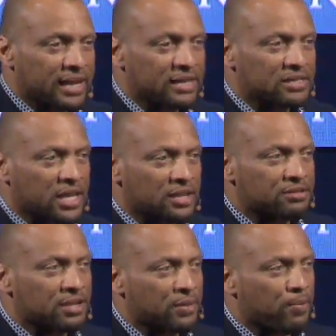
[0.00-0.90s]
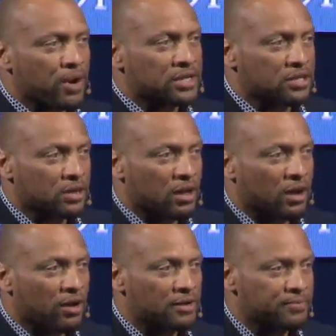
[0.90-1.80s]
that continually break the
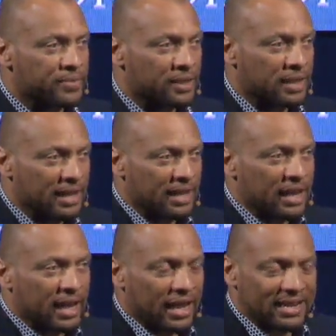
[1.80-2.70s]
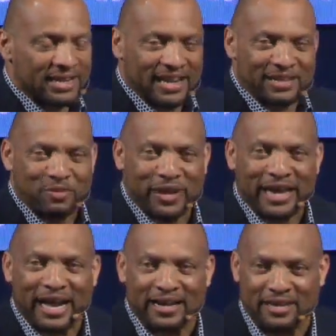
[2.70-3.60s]
law and does what
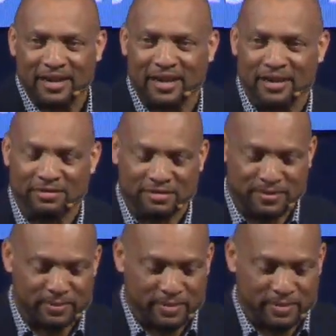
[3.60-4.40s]
God does,